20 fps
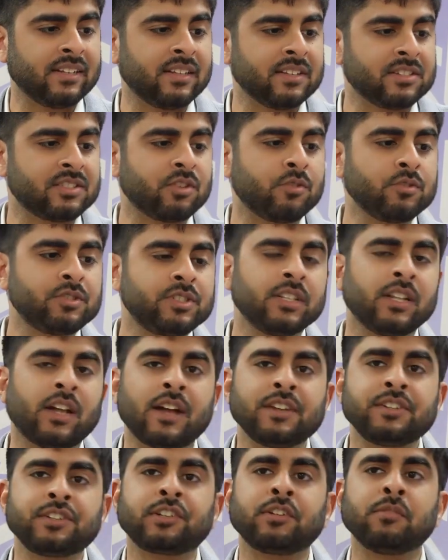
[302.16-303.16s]
the
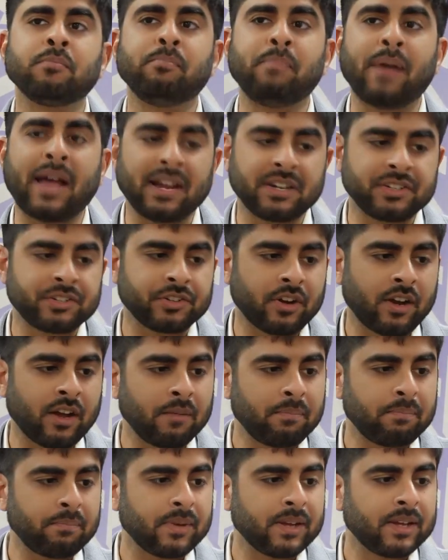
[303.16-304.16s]
sociological
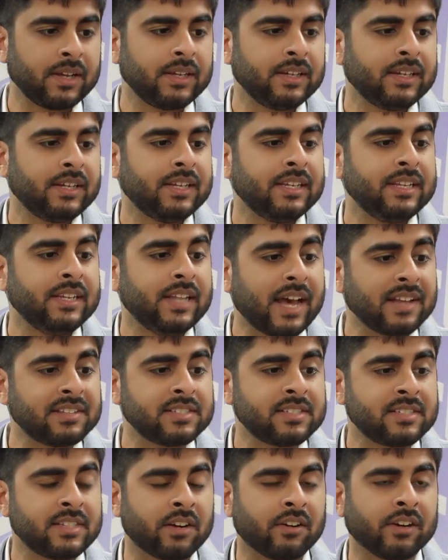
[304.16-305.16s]
backdrop
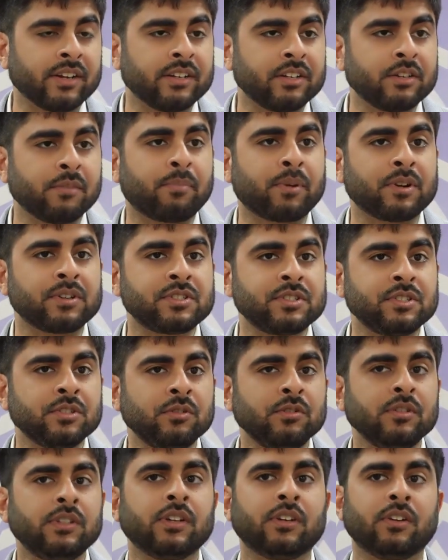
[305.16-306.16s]
necessary to
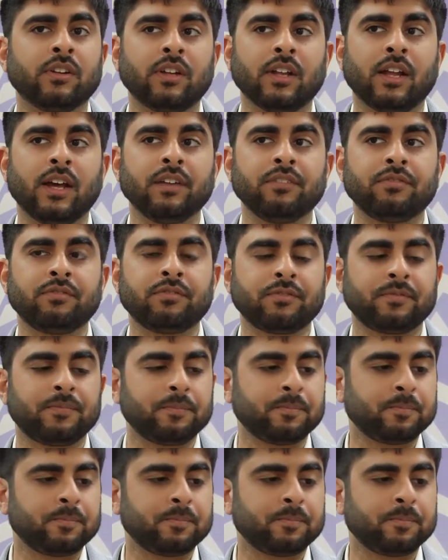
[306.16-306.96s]
pursue the good life.